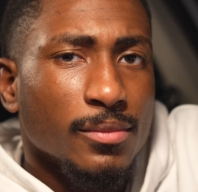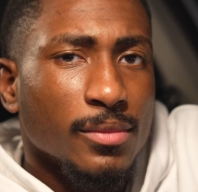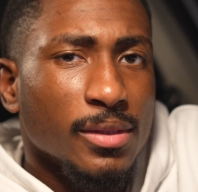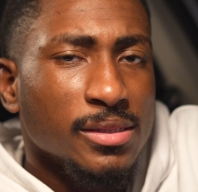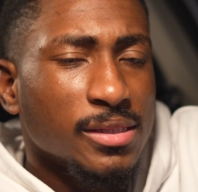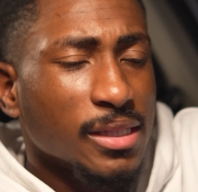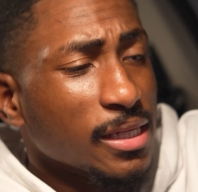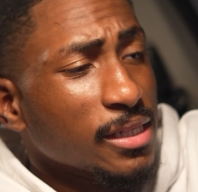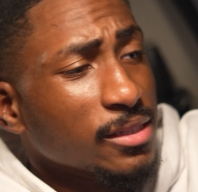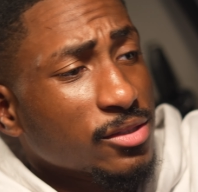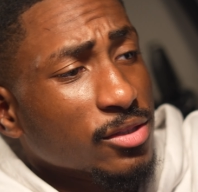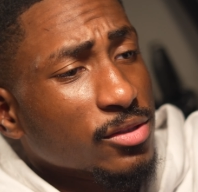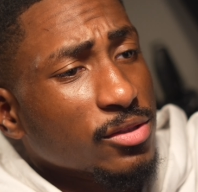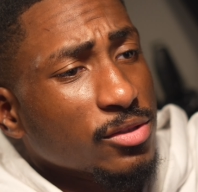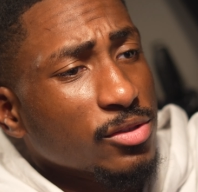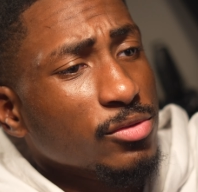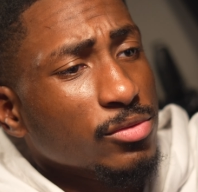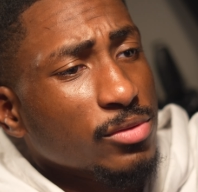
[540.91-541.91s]
It's easier
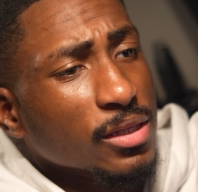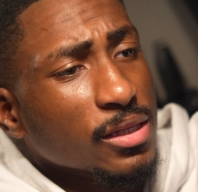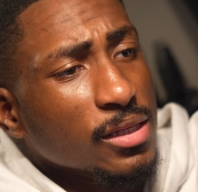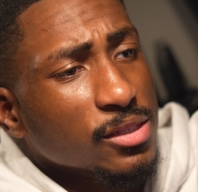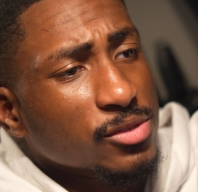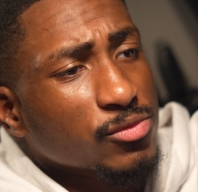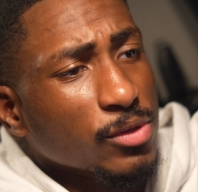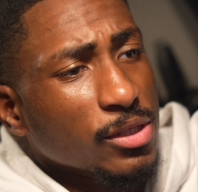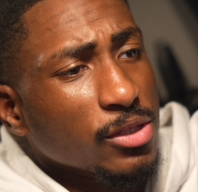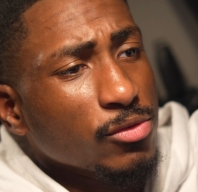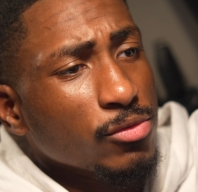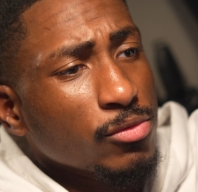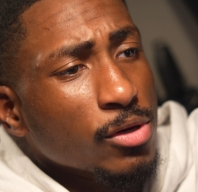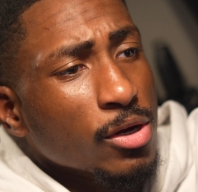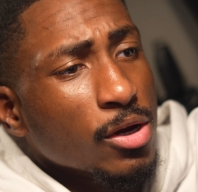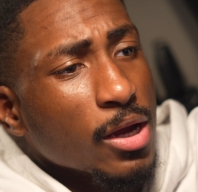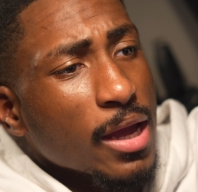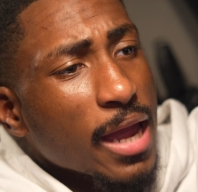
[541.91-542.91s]
to do things when you
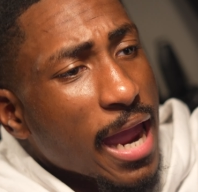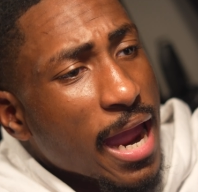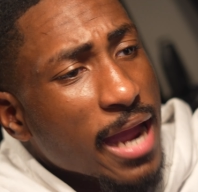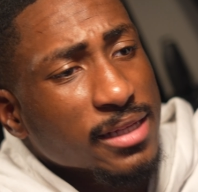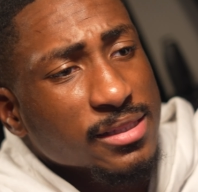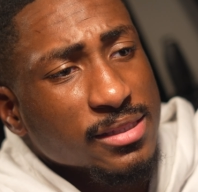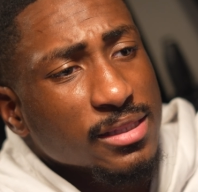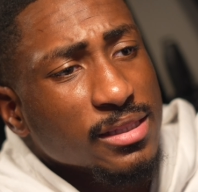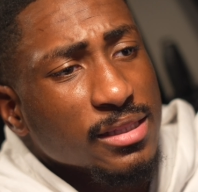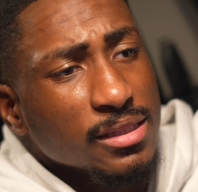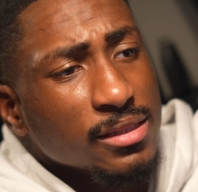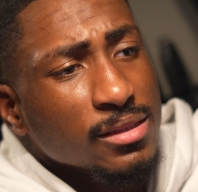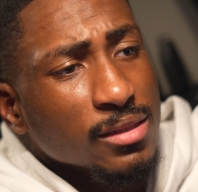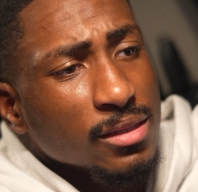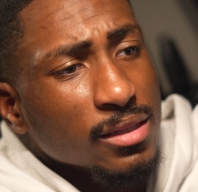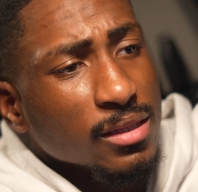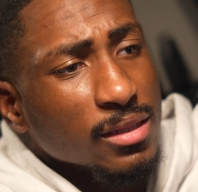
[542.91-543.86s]
actually